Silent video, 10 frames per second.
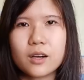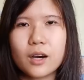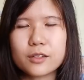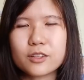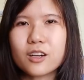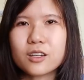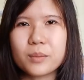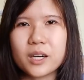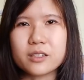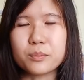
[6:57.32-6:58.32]
Now I'll talk
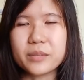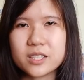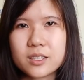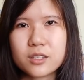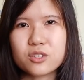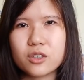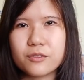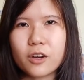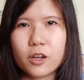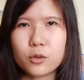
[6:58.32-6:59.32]
about the mistakes to
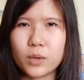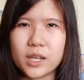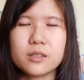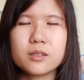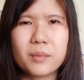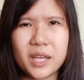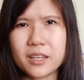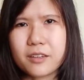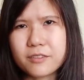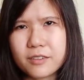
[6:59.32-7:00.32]
avoid when
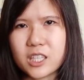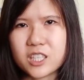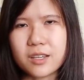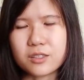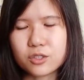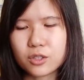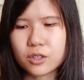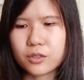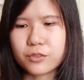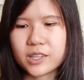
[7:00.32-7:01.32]
making flashcards.
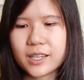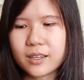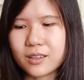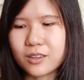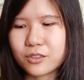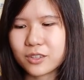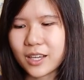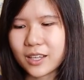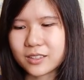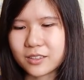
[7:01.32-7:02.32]
So if we take a look
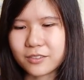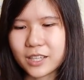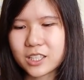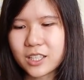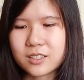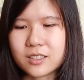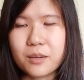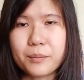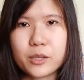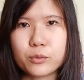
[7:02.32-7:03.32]
at the flashcards
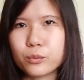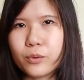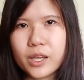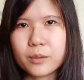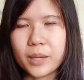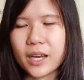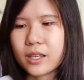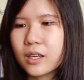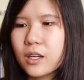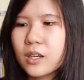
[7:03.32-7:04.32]
that I made way back